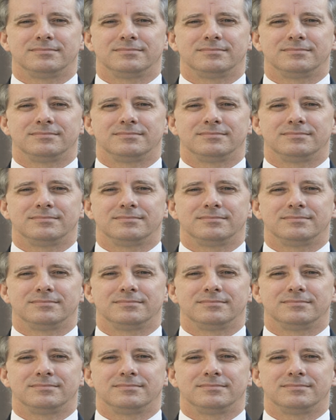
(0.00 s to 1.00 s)

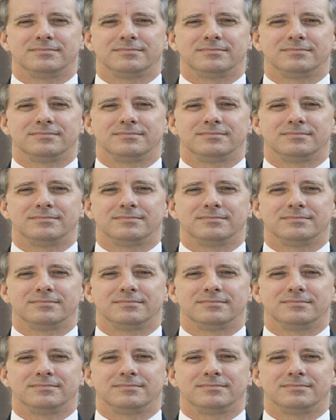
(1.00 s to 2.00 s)

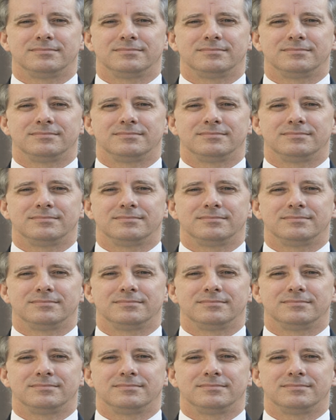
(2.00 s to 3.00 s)

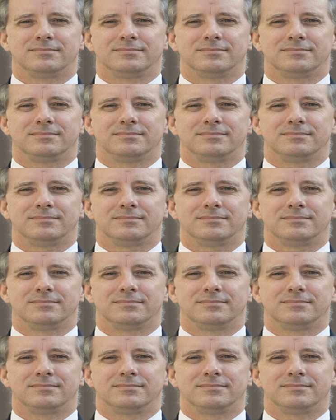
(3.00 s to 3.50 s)
This is a still picture; no speech is visible.